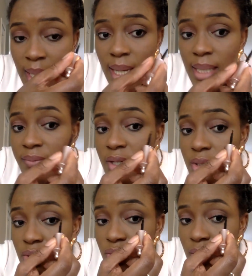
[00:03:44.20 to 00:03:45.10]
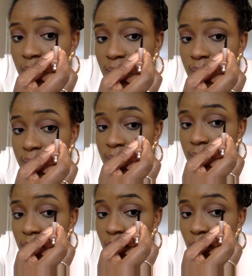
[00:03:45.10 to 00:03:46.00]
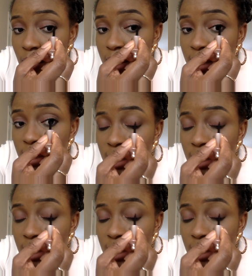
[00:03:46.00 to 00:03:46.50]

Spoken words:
And if you're struggling with